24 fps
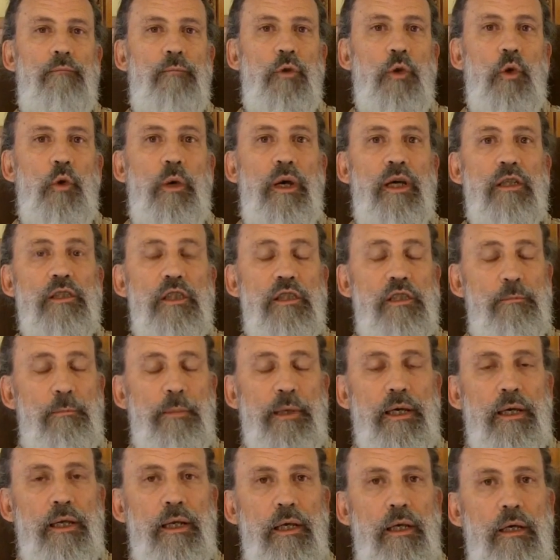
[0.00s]
U S has
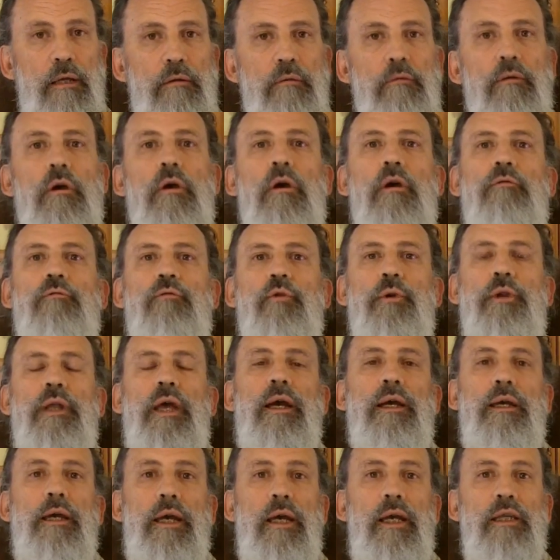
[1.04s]
been in for
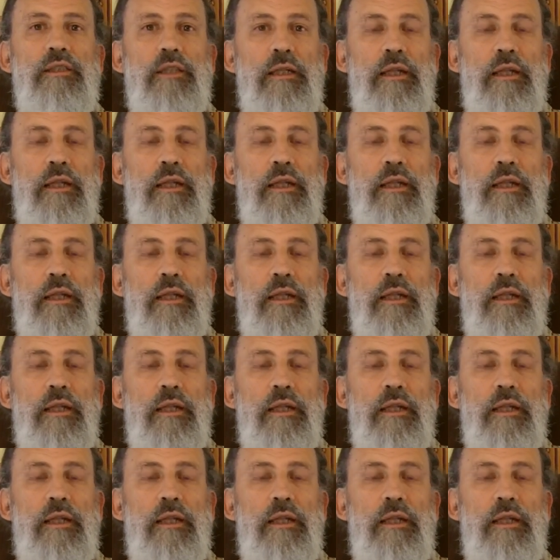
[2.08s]
decades,